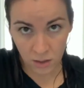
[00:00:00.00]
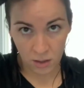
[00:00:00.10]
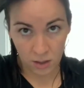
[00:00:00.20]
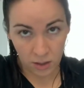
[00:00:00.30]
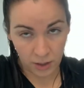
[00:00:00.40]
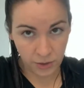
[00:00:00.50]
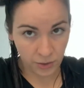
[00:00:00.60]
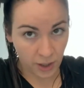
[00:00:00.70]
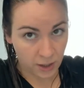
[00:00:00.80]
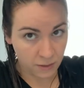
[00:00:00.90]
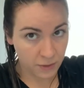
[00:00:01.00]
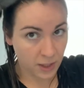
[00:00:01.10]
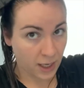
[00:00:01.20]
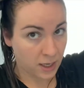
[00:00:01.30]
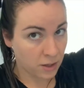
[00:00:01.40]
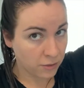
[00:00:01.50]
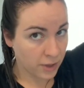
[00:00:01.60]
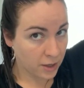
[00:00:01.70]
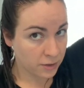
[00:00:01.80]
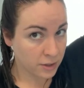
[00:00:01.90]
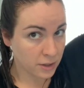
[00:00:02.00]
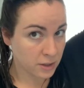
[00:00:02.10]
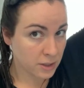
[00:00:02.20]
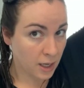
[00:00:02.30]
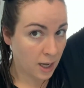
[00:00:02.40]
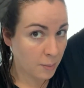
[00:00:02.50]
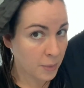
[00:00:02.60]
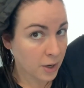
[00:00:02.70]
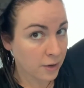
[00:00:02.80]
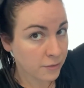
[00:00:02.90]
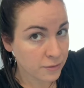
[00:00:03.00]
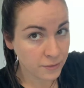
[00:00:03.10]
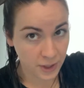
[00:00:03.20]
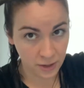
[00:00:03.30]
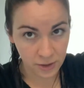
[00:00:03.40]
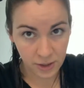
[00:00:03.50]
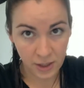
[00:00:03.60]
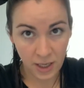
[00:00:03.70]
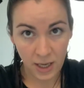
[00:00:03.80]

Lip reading: And I do kind of lay it around the top part first,